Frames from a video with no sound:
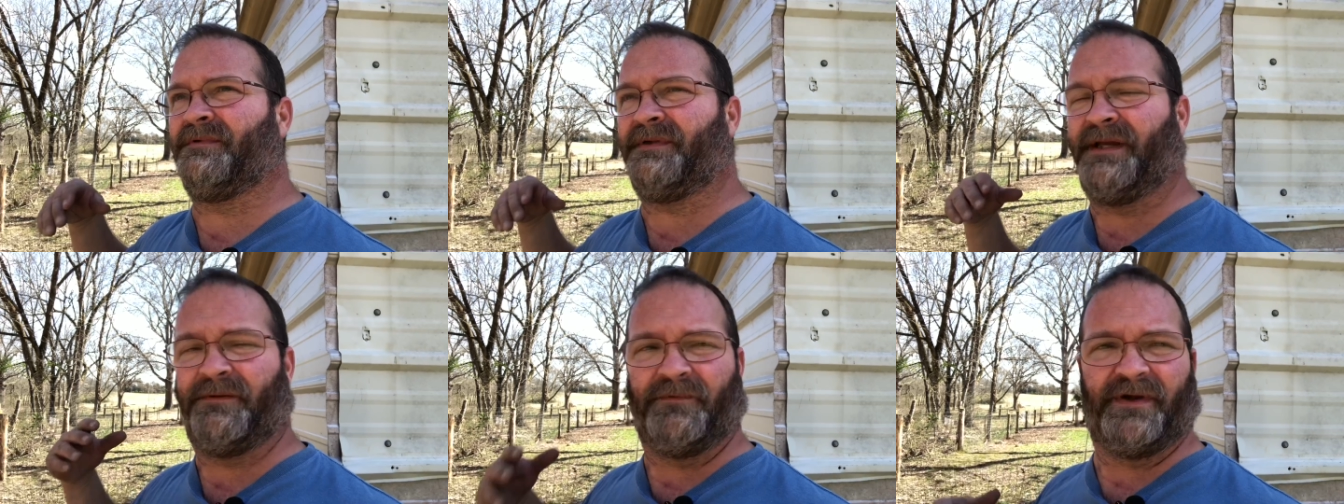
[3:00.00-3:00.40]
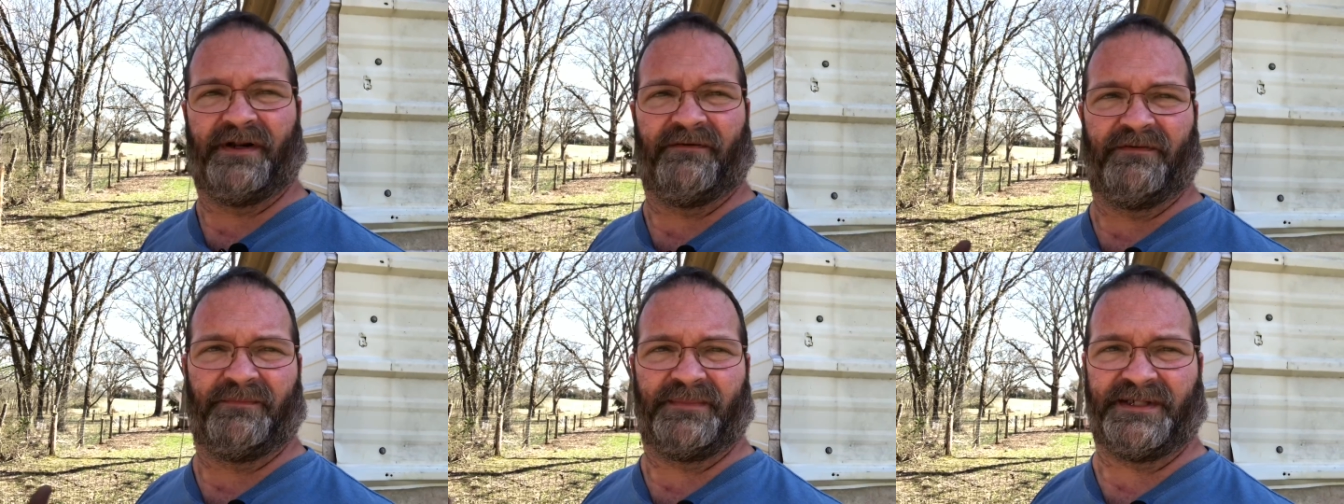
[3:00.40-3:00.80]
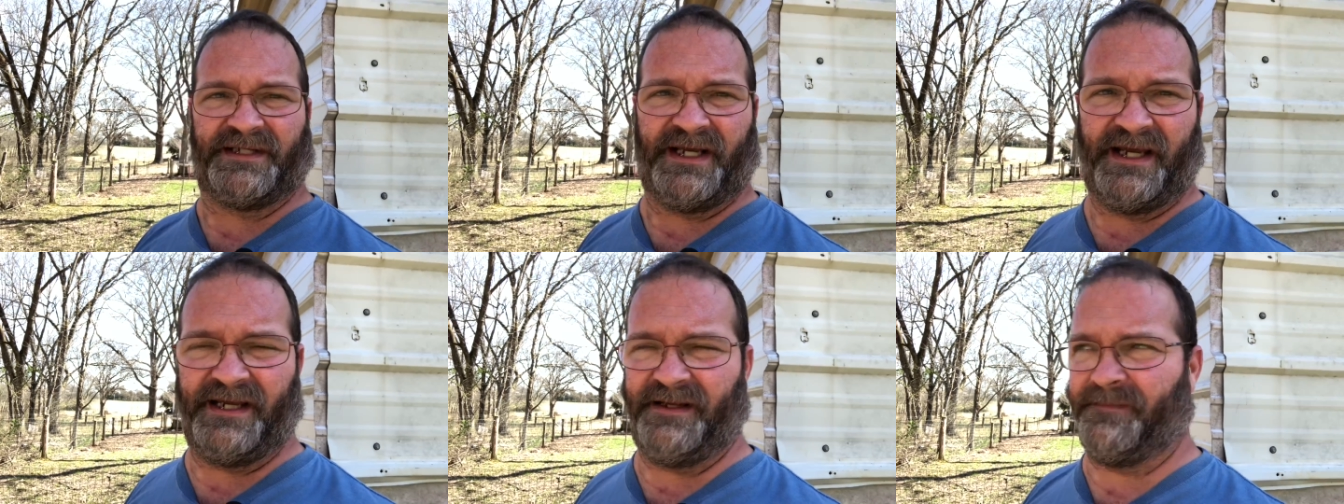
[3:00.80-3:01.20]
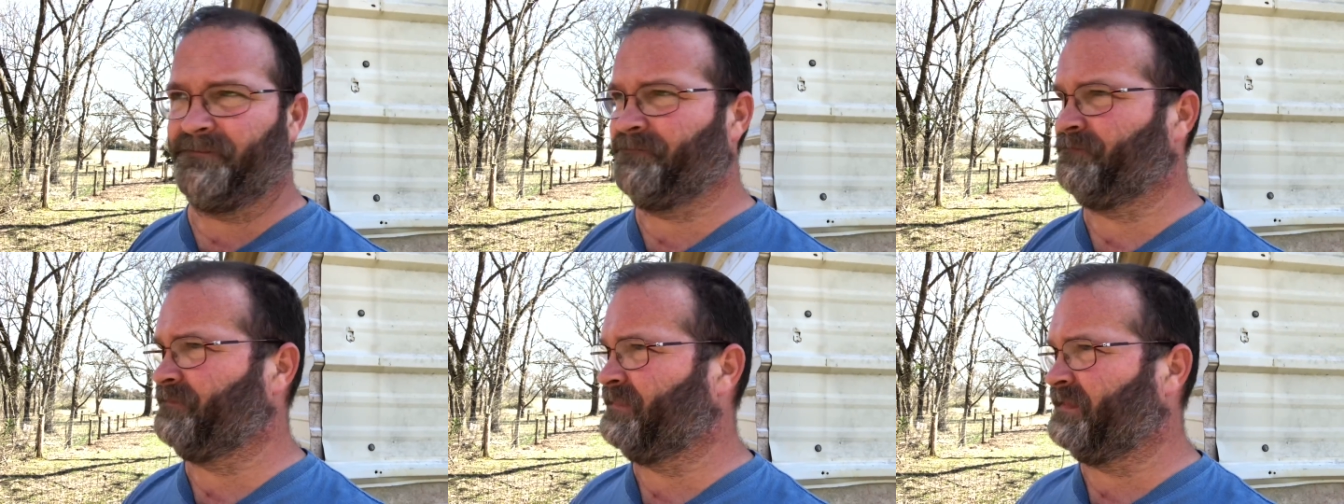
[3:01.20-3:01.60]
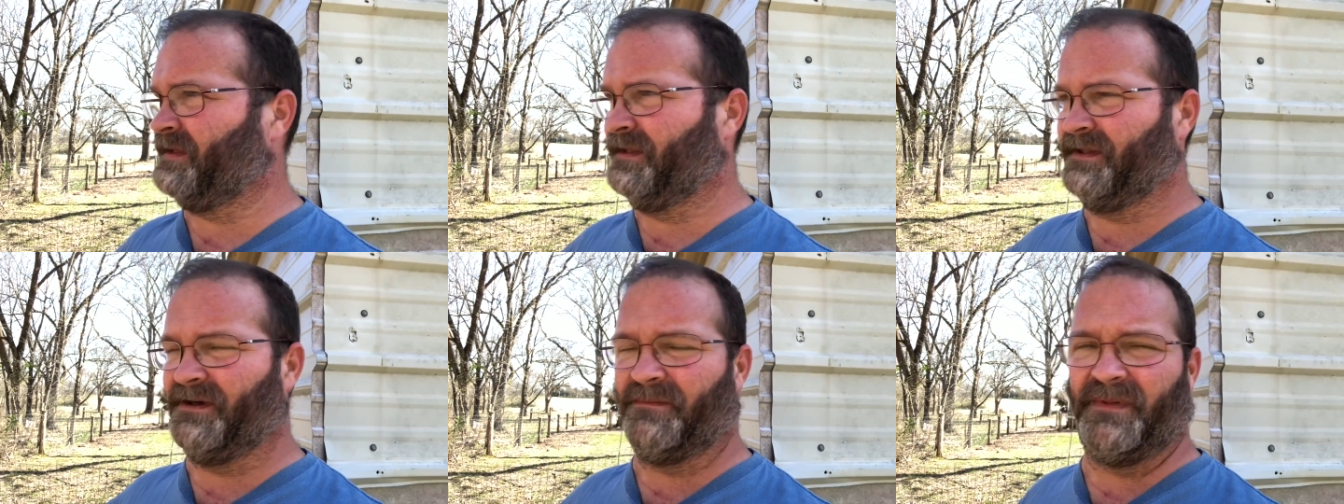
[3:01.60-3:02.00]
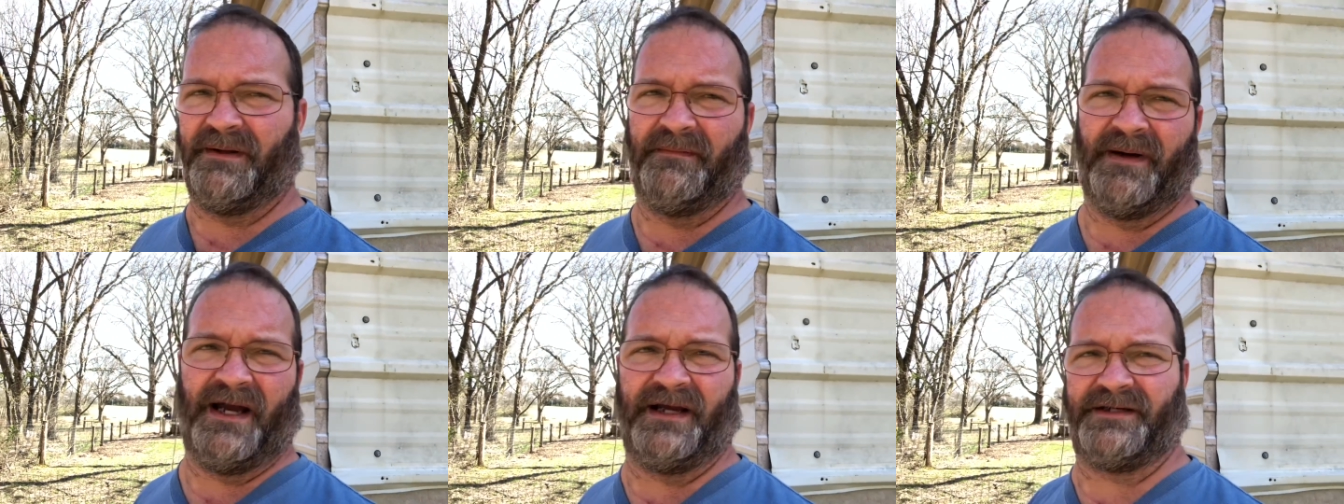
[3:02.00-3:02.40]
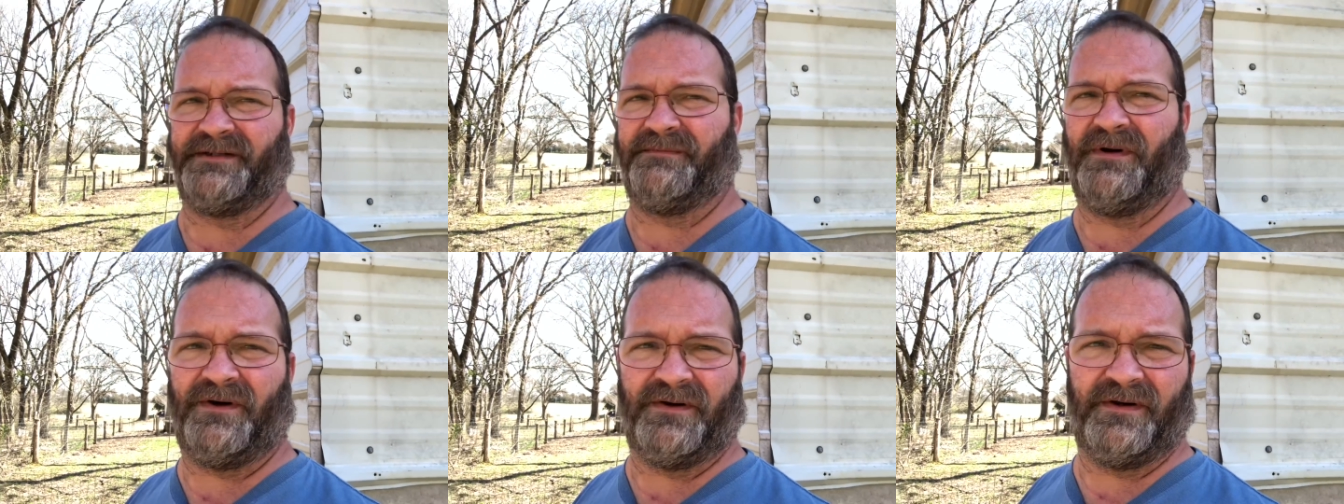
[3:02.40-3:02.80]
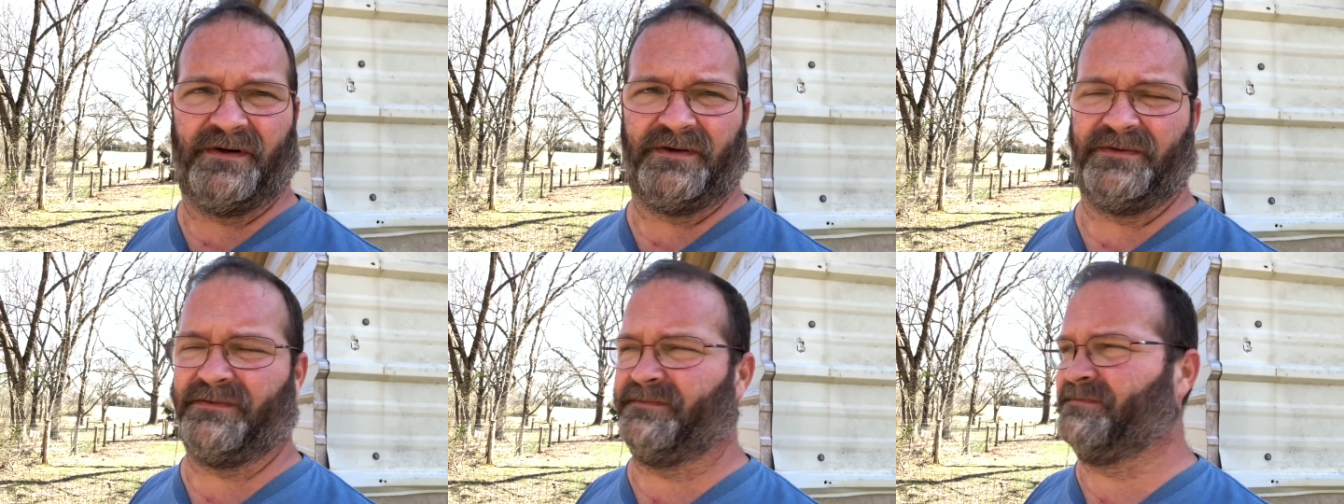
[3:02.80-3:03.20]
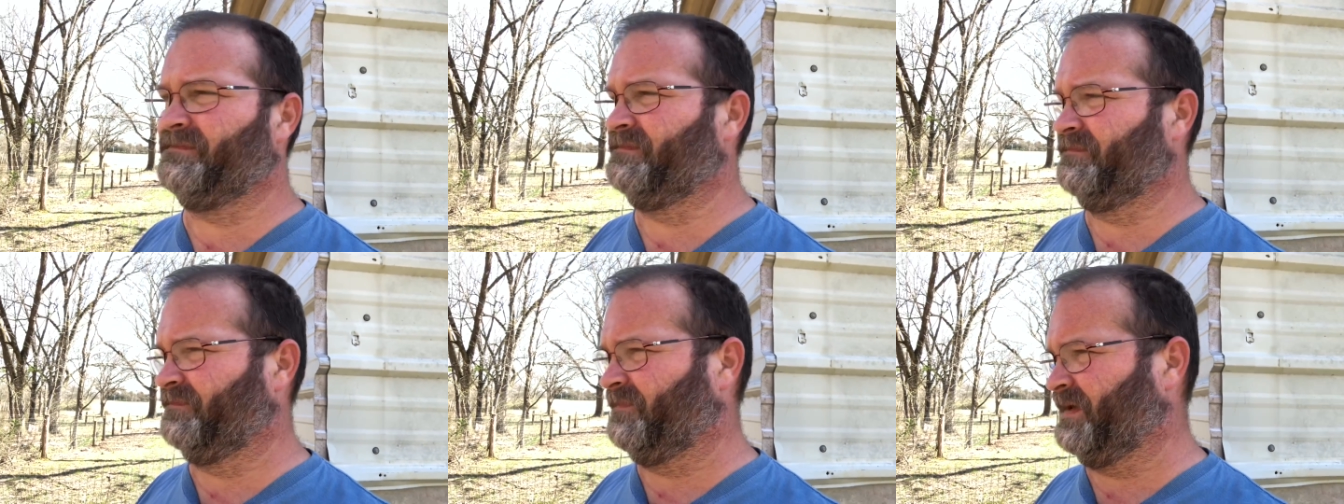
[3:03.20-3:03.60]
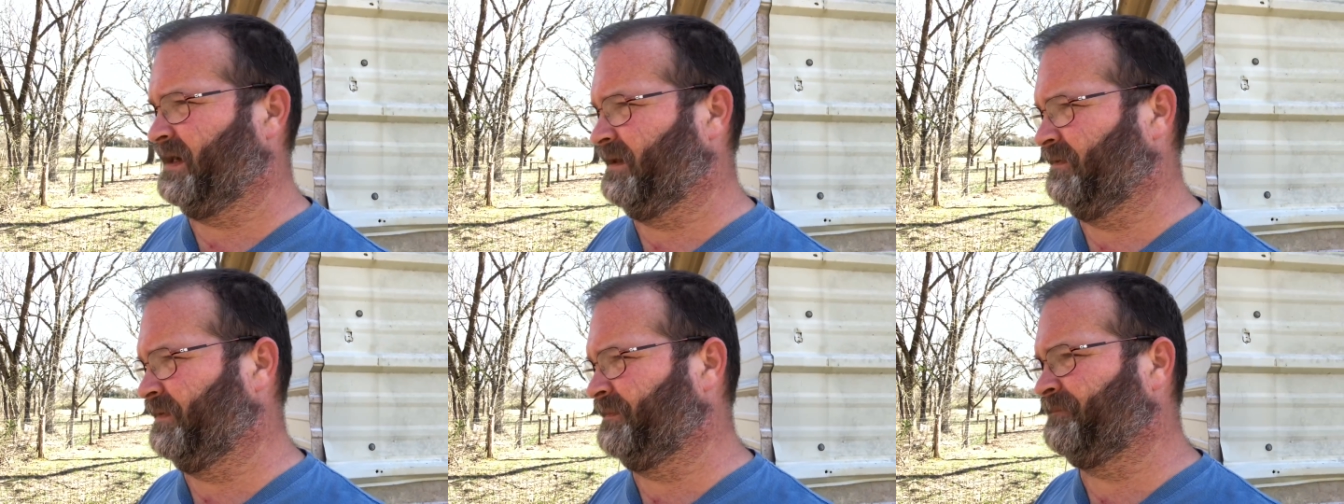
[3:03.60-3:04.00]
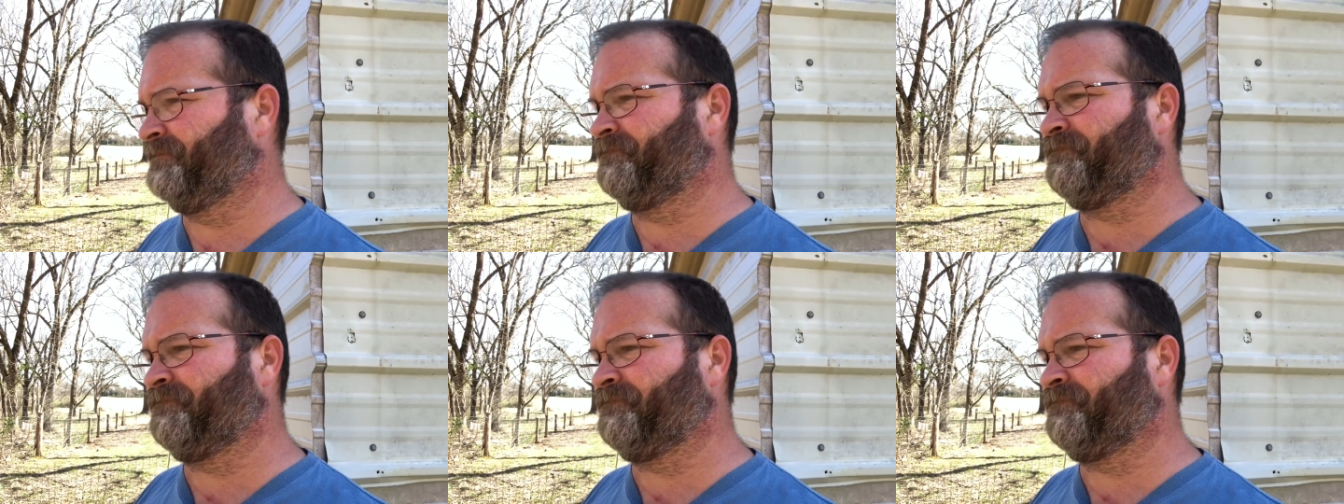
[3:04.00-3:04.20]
get rid of them today, then they'll be back tomorrow and following.